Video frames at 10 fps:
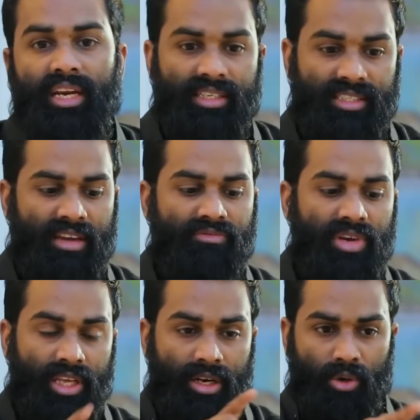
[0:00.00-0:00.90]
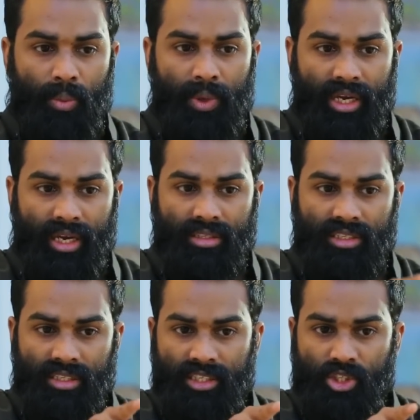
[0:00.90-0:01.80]
In the same way that nobody can
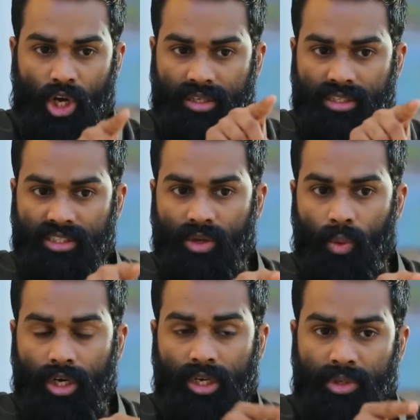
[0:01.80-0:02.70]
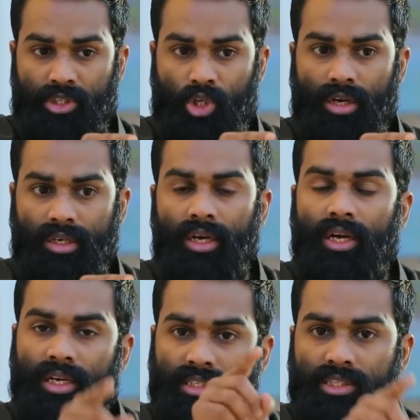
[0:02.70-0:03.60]
see that salt is in the water, but salt
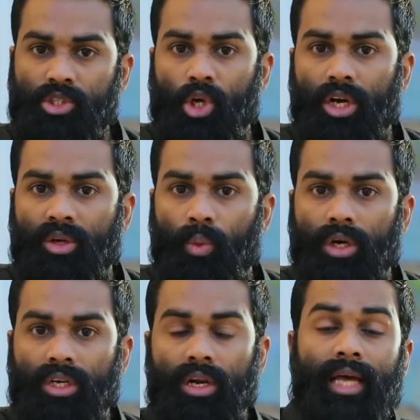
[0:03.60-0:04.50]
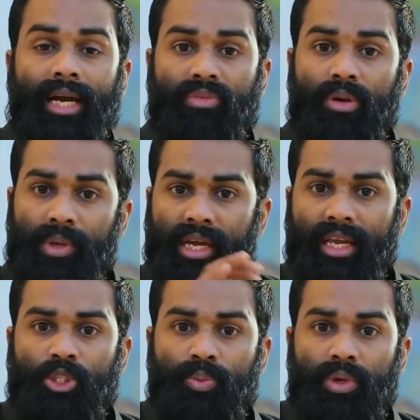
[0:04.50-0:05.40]
is dissolved in the water. That will be an
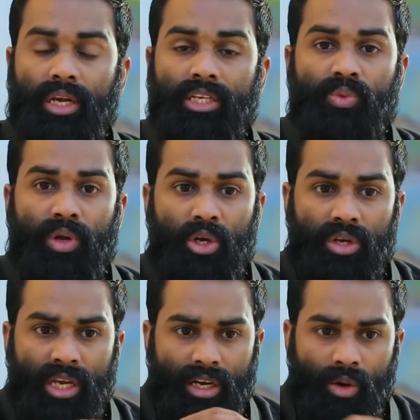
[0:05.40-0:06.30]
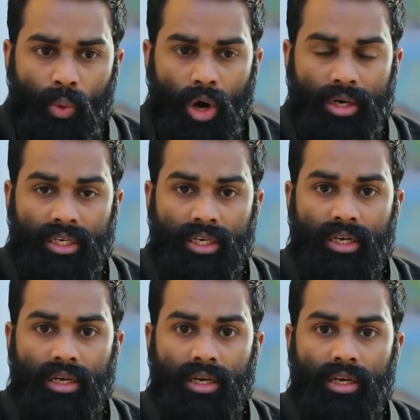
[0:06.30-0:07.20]
experience. When you drink a
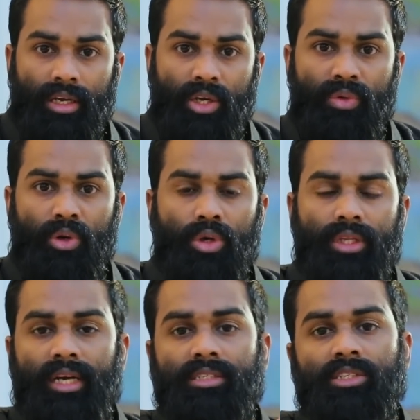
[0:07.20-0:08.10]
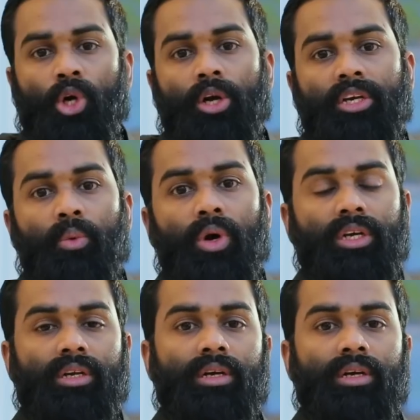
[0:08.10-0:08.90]
water, you will know that it's a salty water.